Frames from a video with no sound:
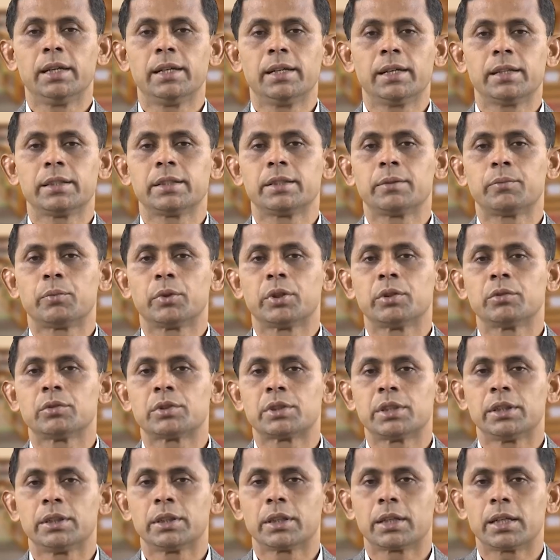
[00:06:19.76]
energy
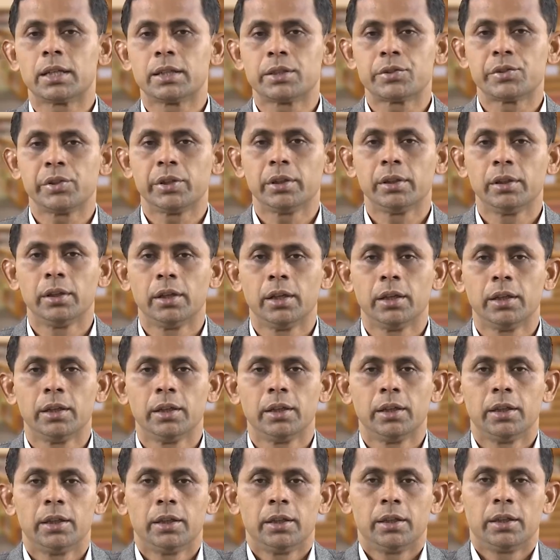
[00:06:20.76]
produced in the country,
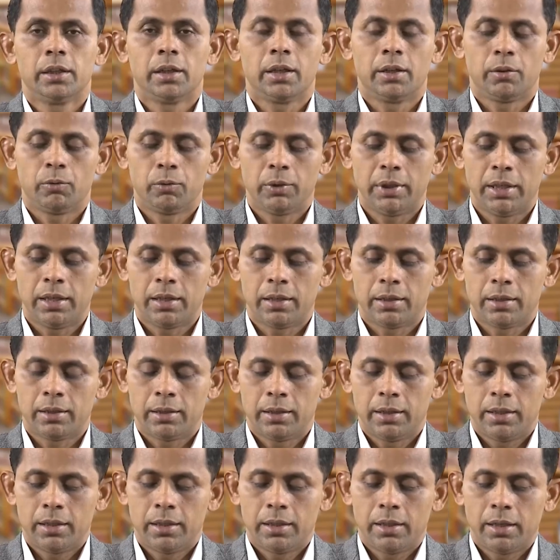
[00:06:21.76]
we are
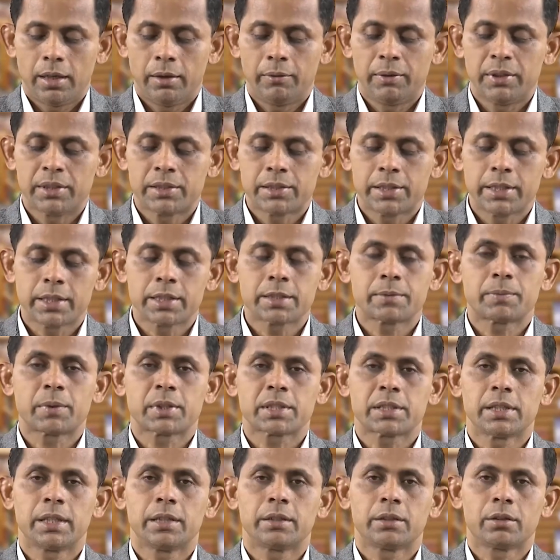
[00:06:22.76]
having
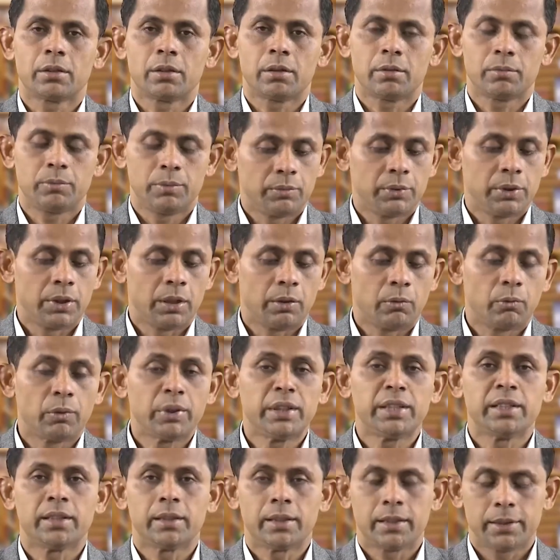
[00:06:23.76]
6% of the
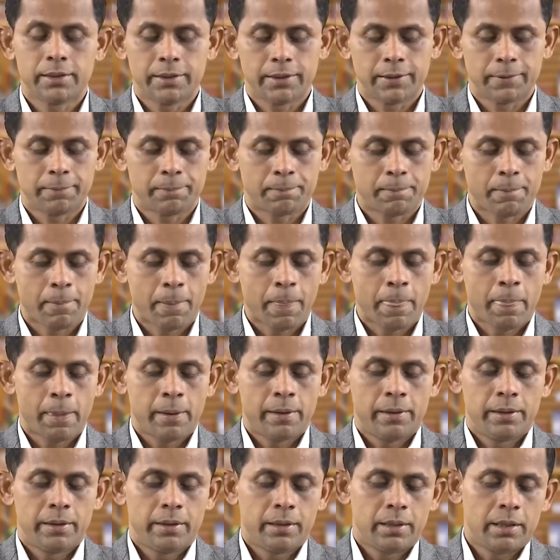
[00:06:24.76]
wind energy.
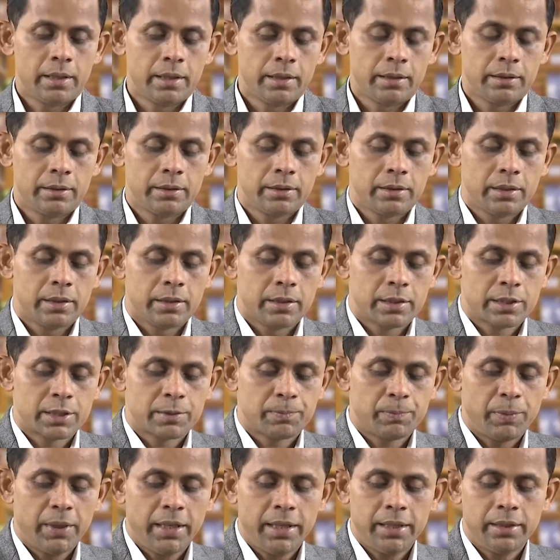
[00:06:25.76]
And
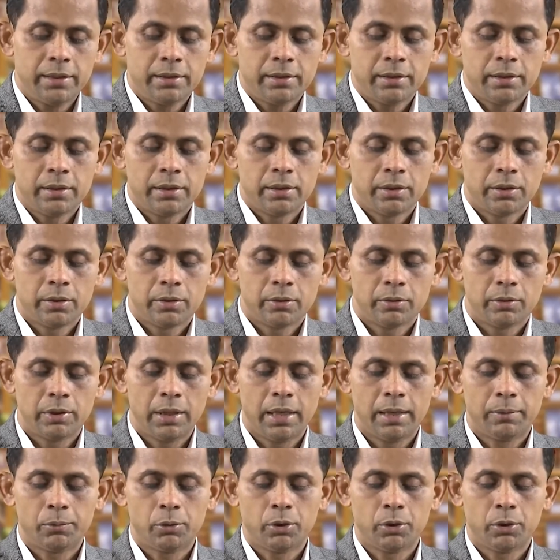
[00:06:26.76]
Spain we have